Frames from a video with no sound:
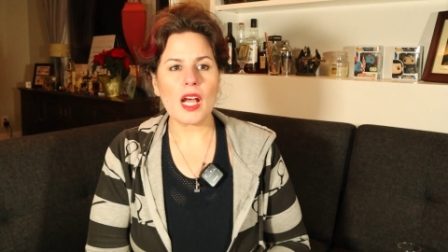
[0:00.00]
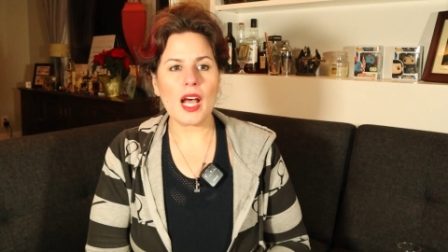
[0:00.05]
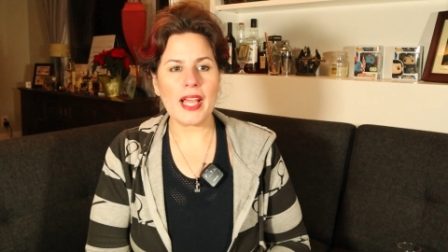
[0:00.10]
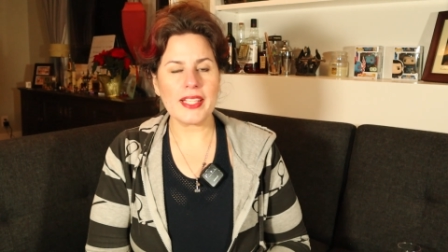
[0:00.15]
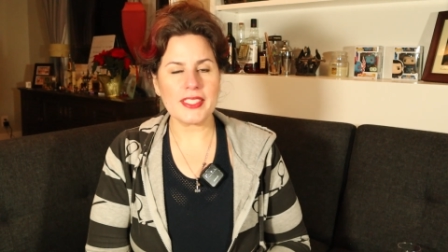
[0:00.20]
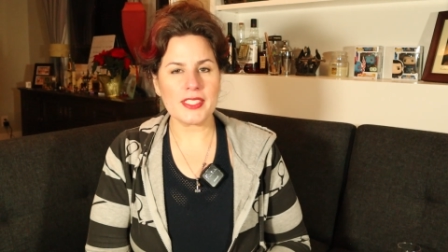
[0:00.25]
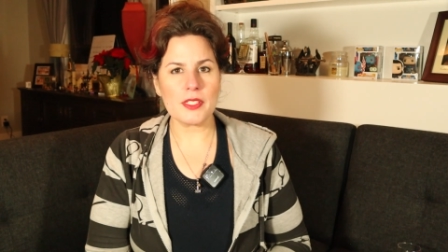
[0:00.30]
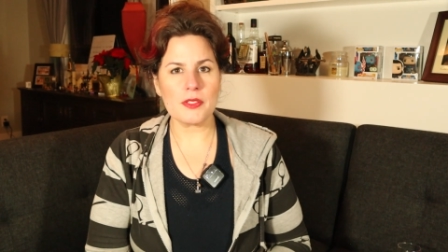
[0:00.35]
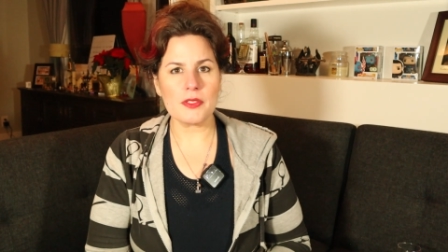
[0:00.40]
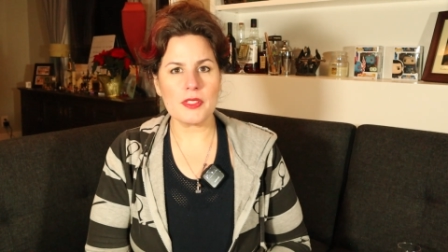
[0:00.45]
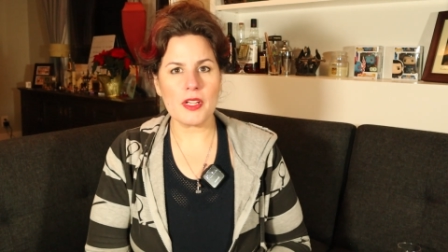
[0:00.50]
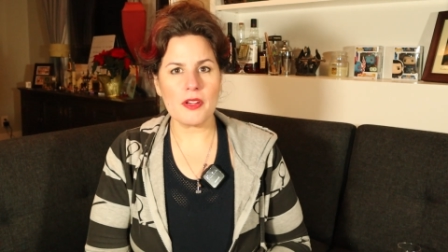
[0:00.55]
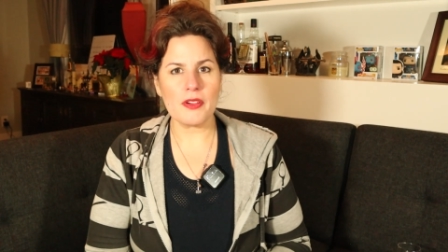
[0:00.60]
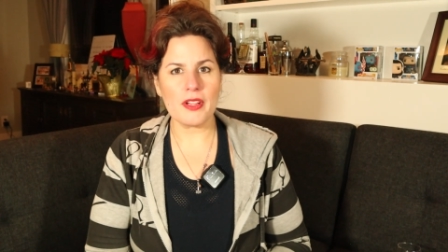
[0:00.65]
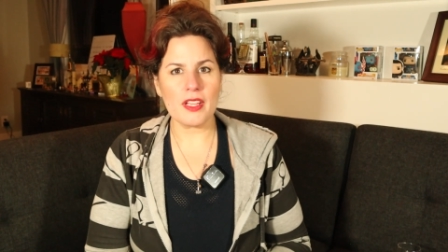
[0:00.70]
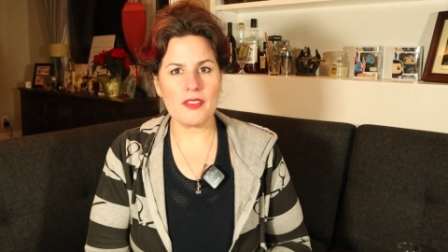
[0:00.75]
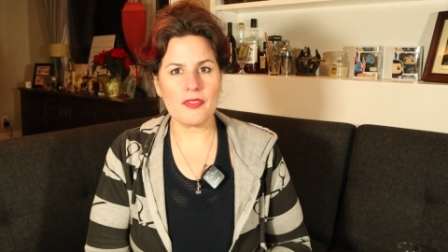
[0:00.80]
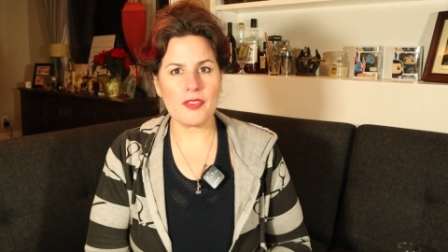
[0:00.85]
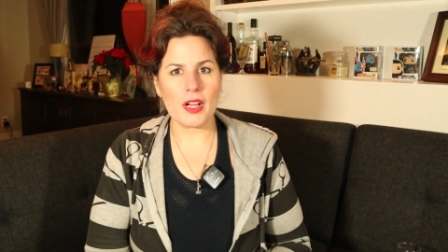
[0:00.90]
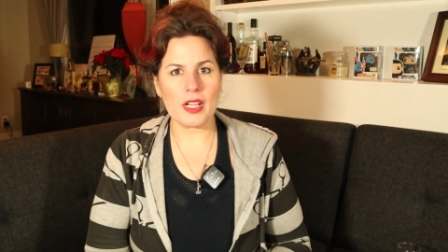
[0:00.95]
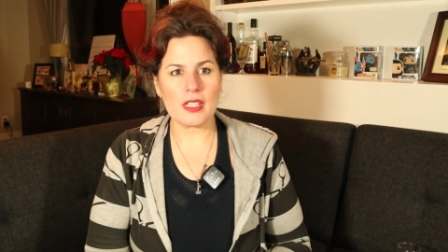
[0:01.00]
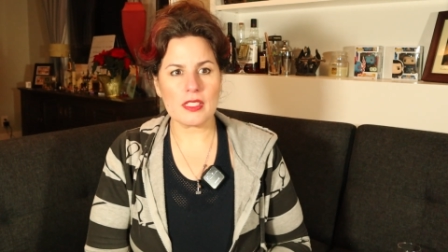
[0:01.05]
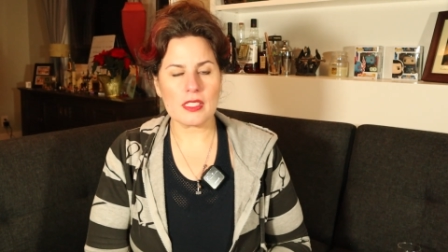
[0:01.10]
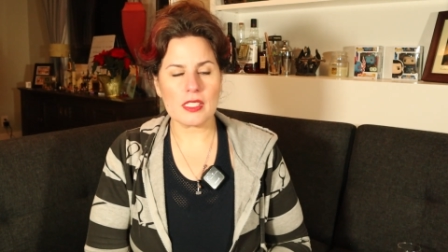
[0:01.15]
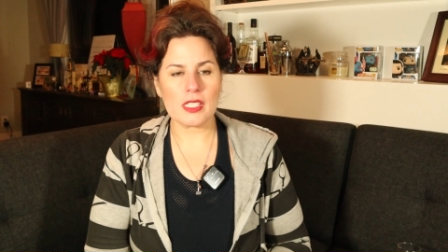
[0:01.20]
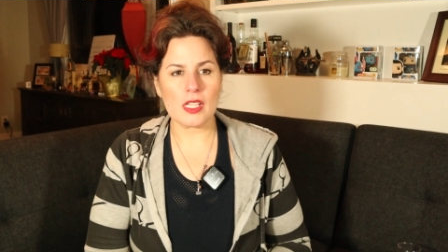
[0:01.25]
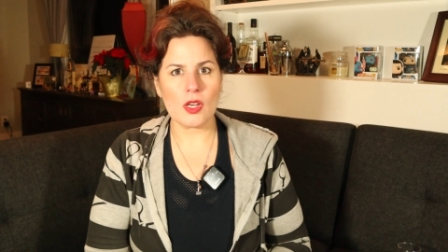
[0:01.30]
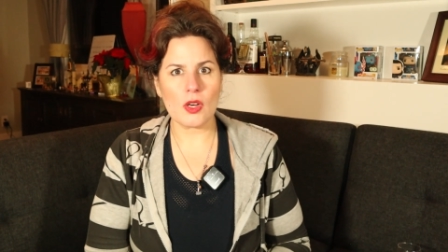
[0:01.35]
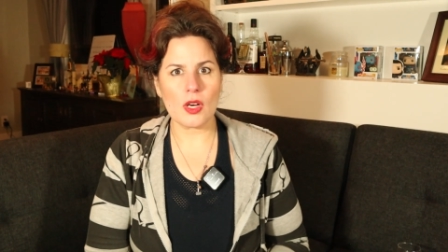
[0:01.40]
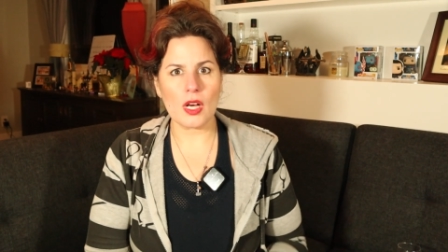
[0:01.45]
I don't know if
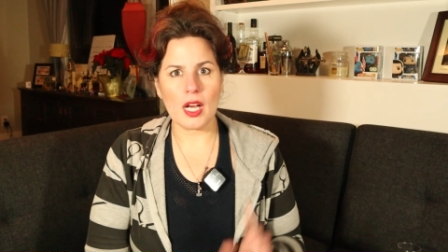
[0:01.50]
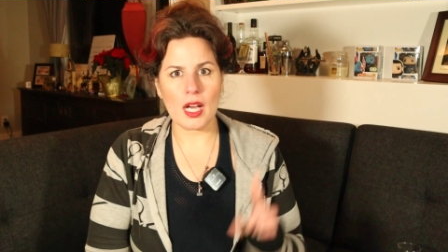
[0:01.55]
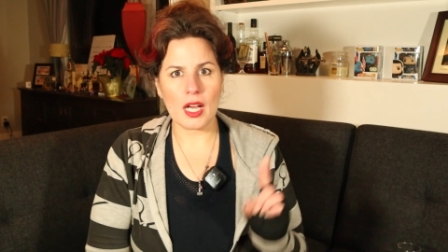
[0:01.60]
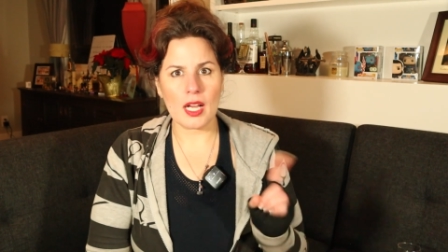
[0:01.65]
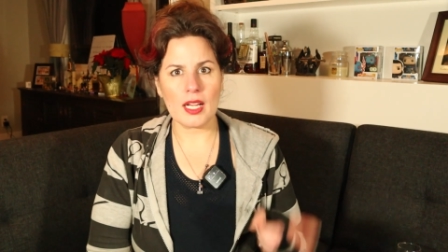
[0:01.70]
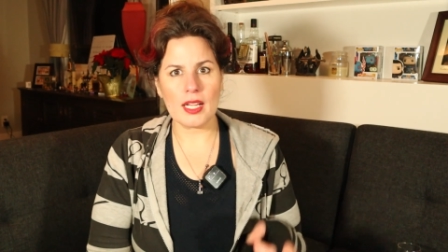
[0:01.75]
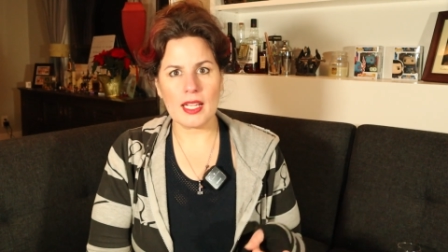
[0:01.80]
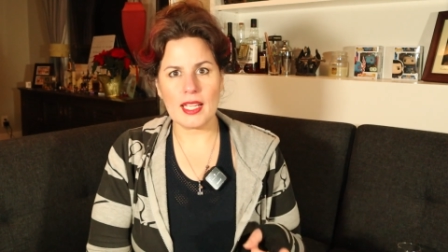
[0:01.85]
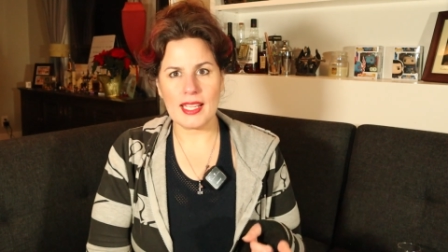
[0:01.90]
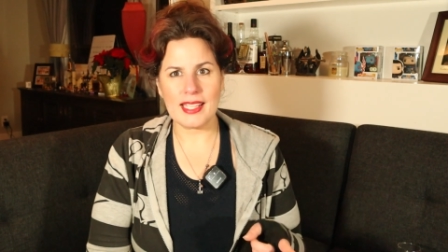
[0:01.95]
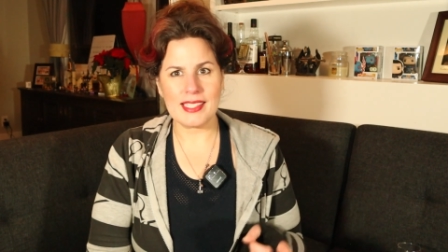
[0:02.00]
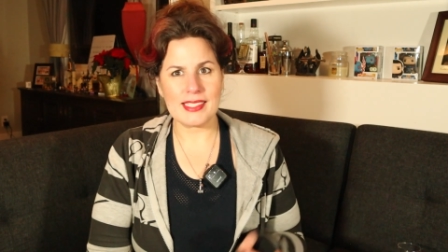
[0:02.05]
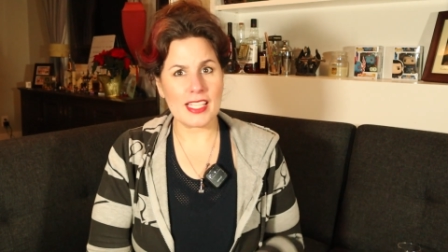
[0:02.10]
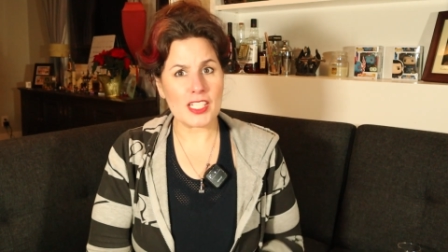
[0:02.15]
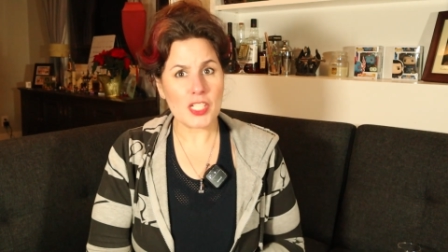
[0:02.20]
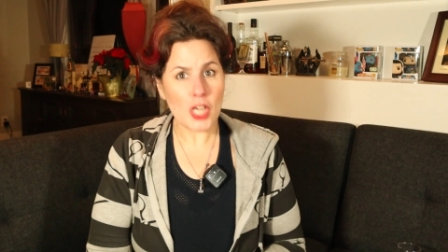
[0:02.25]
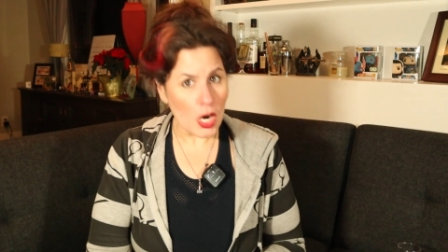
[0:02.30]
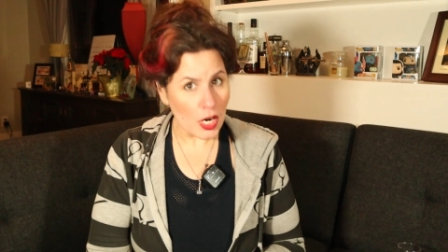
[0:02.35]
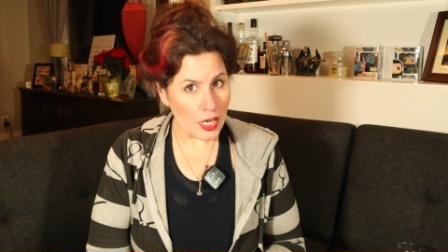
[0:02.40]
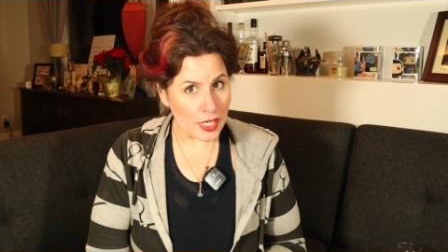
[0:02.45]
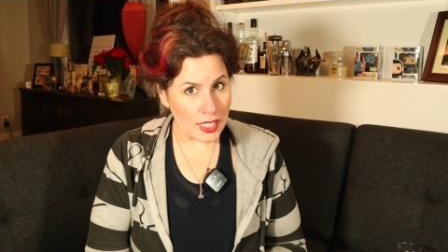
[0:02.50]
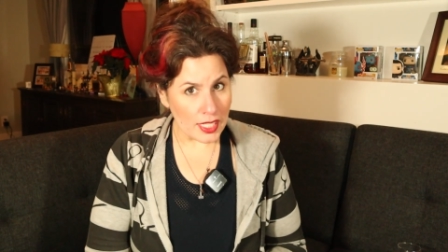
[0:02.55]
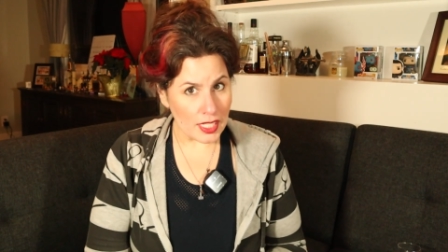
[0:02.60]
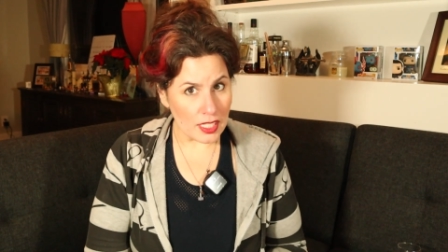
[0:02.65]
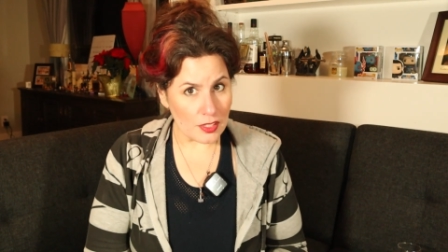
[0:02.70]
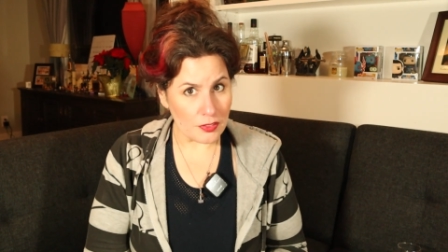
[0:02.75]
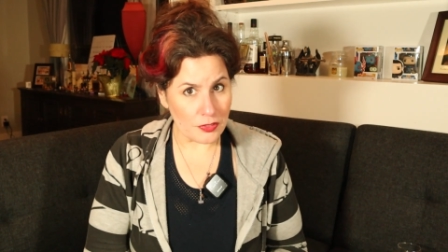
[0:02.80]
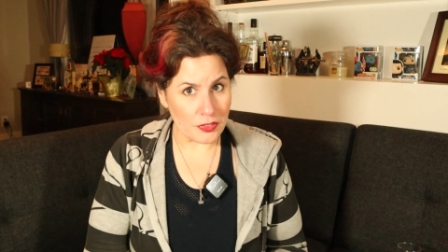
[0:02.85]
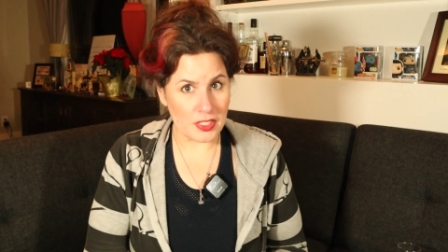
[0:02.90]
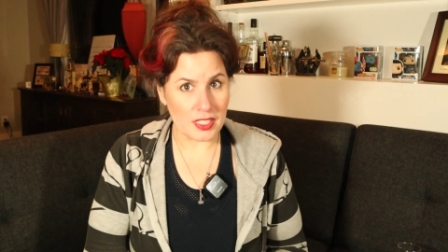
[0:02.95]
also Augie is a
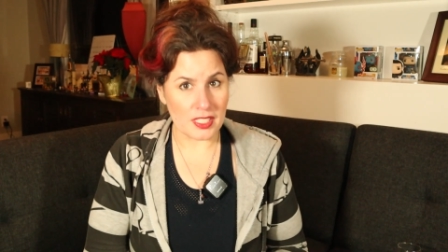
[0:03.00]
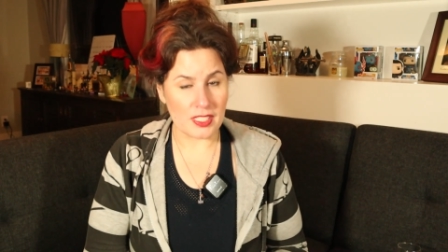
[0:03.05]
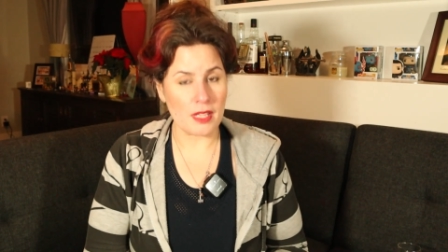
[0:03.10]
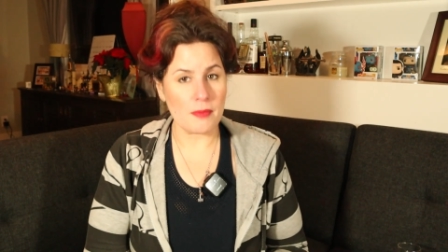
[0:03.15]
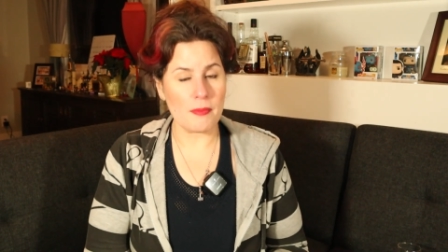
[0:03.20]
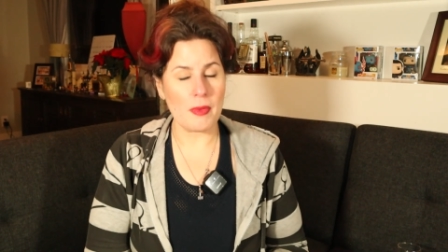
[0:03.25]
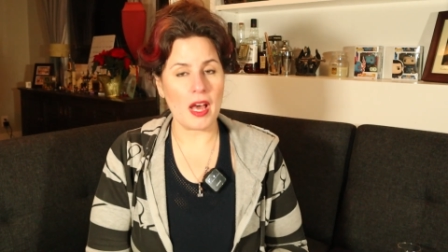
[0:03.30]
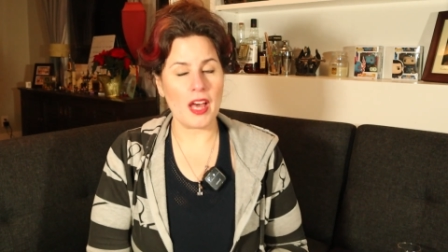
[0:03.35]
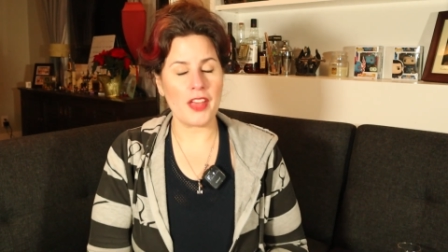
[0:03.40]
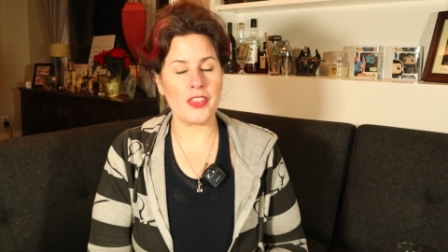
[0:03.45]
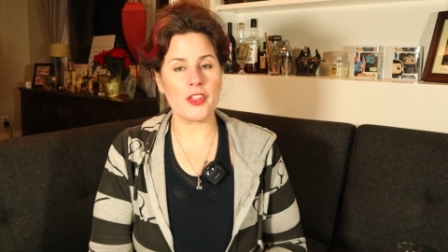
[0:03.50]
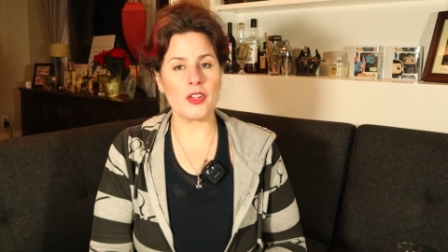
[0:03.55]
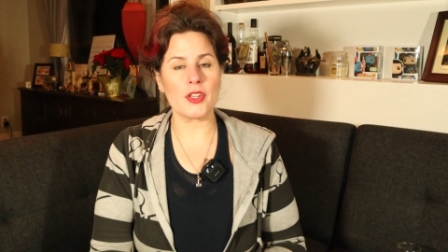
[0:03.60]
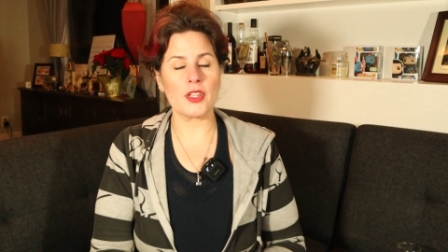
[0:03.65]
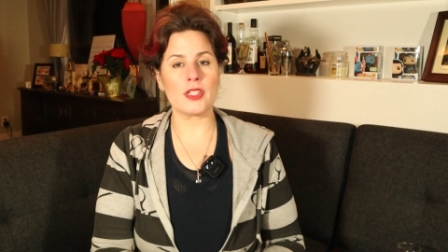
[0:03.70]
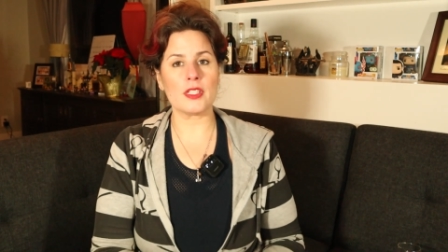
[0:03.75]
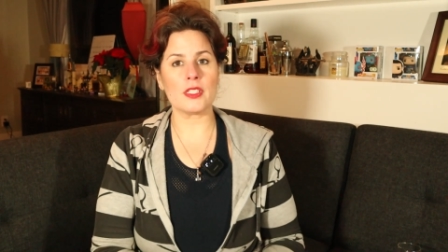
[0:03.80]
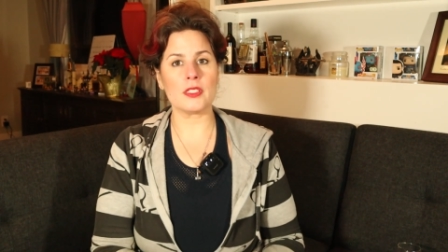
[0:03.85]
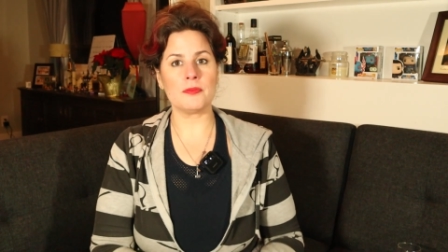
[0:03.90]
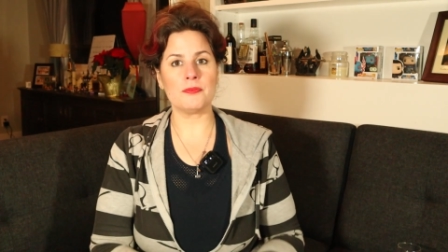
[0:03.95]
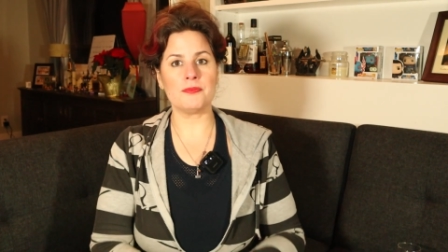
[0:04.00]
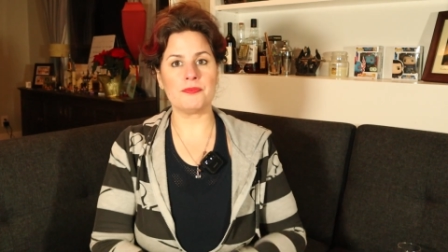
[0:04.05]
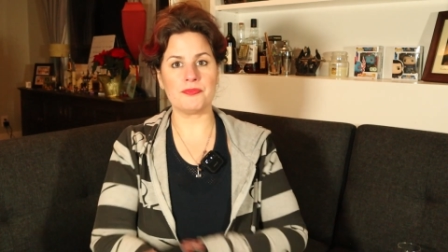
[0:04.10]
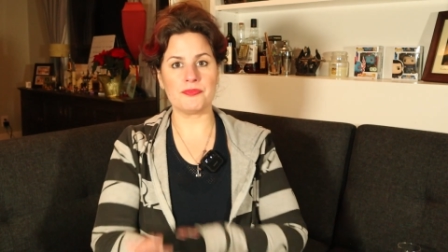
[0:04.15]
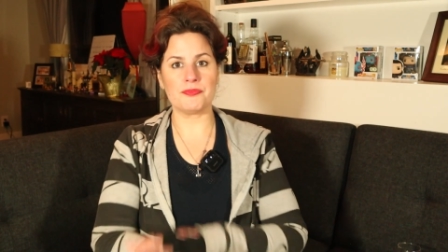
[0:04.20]
target for some other